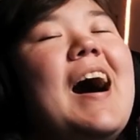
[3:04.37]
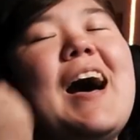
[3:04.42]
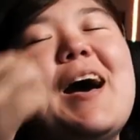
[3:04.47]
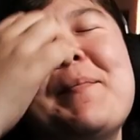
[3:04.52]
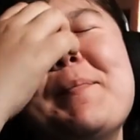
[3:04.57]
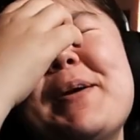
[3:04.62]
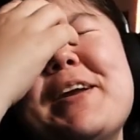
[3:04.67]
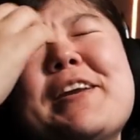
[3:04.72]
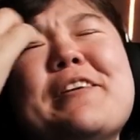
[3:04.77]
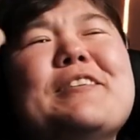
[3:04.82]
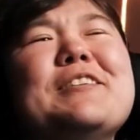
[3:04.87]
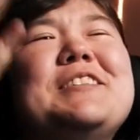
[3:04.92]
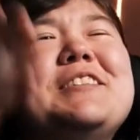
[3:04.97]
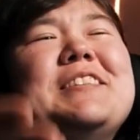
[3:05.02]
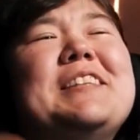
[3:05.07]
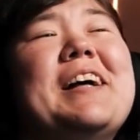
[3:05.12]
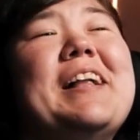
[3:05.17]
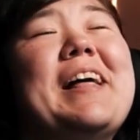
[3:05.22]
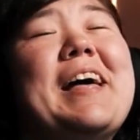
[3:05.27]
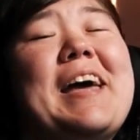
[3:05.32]
I mean, you're
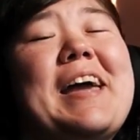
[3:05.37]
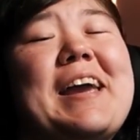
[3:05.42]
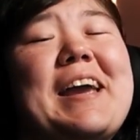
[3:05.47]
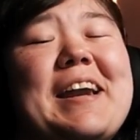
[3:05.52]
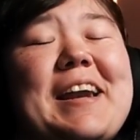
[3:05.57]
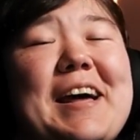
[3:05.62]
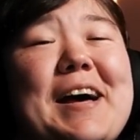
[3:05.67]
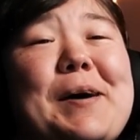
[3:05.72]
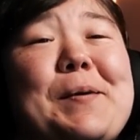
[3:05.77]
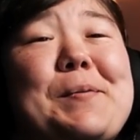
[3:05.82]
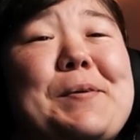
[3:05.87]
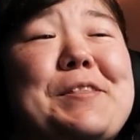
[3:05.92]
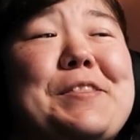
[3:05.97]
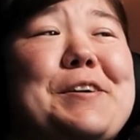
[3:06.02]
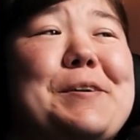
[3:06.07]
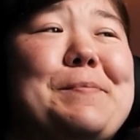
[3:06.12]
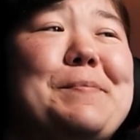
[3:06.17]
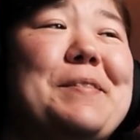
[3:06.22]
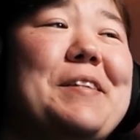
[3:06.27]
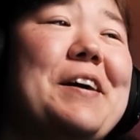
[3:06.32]
still hanging out with
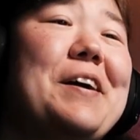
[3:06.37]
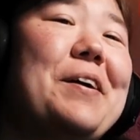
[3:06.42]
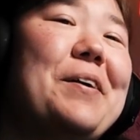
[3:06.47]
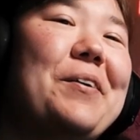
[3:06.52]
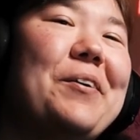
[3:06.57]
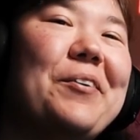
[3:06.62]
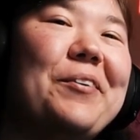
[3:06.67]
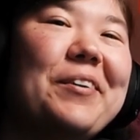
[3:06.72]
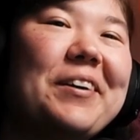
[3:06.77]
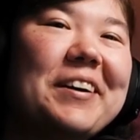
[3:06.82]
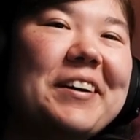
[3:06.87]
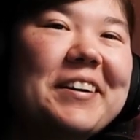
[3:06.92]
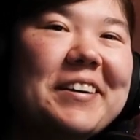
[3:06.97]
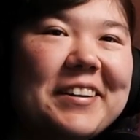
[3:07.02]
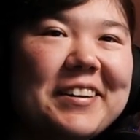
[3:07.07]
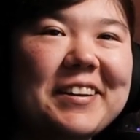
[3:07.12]
them though.